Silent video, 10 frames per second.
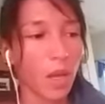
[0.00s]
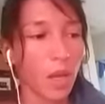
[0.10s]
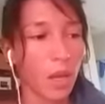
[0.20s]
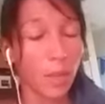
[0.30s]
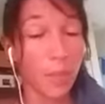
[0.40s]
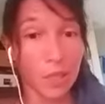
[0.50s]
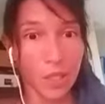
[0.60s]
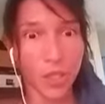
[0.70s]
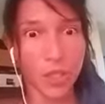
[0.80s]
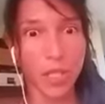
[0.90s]
the
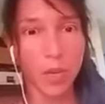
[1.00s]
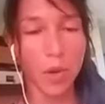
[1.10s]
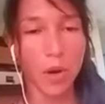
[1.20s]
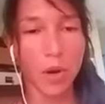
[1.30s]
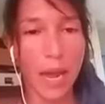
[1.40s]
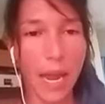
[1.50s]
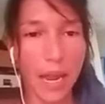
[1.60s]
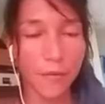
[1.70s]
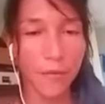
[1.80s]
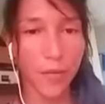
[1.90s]
positions that we're going to
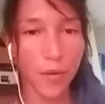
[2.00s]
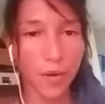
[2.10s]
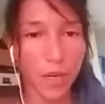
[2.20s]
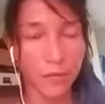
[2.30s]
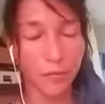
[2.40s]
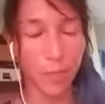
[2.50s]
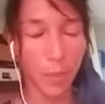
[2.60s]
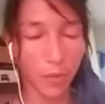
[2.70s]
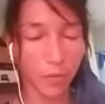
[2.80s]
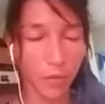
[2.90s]
aim for if
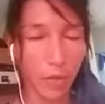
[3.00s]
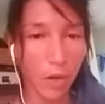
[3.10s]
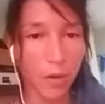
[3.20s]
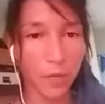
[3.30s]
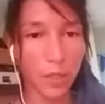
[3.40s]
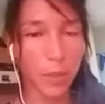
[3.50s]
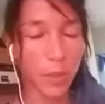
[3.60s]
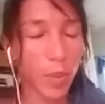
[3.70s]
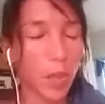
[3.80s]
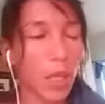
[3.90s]
people feel
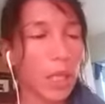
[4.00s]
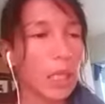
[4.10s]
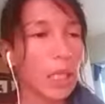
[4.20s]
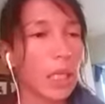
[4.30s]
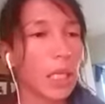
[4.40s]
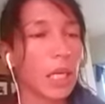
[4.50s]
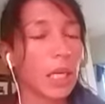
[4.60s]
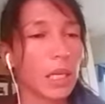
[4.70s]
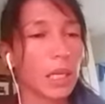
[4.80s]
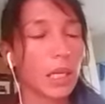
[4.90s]
comfortable.
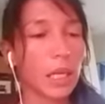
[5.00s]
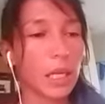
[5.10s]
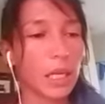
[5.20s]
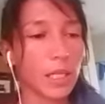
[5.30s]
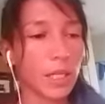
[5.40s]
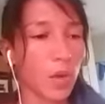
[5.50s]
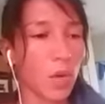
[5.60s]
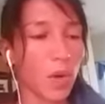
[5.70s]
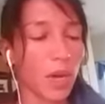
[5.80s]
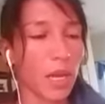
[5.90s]

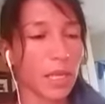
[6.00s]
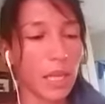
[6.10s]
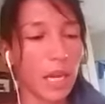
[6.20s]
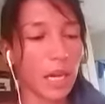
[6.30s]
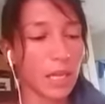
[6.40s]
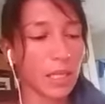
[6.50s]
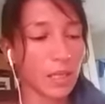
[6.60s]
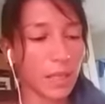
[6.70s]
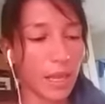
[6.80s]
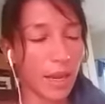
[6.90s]
So yes, at
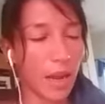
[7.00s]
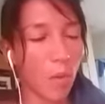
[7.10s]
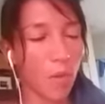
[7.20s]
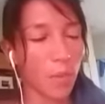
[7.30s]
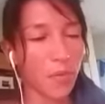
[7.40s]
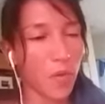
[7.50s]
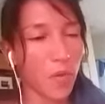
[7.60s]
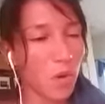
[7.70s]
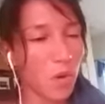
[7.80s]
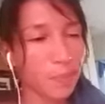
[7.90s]
least an hour
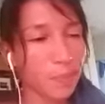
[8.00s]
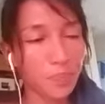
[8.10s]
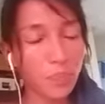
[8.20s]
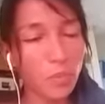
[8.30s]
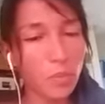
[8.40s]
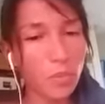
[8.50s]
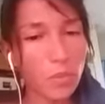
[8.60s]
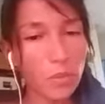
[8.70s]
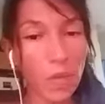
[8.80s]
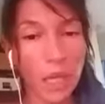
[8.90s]
before,
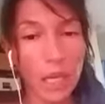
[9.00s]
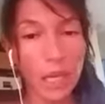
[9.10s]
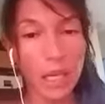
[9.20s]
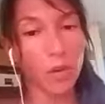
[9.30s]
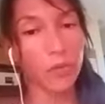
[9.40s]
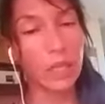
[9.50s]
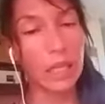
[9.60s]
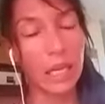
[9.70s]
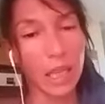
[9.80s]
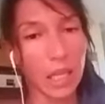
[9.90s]
and hopefully
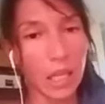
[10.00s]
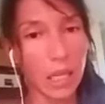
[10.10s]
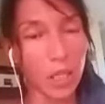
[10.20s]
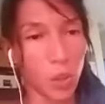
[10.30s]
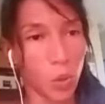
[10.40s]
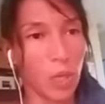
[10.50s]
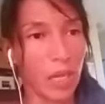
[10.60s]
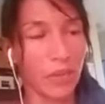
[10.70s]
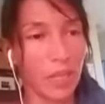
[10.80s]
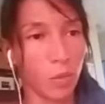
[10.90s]
nothing like too
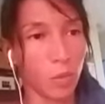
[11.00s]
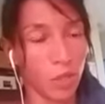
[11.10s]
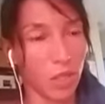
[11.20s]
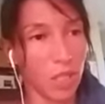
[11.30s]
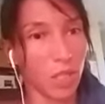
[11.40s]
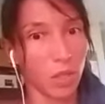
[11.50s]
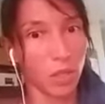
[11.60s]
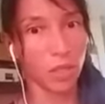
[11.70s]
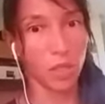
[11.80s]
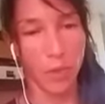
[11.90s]
heavy that will sit on your
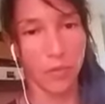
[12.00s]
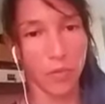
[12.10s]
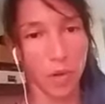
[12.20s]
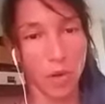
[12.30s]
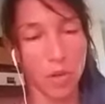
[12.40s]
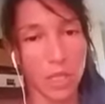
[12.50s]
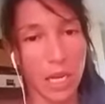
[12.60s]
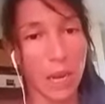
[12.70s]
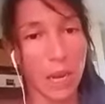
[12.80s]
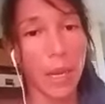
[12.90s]
stomach for a long time.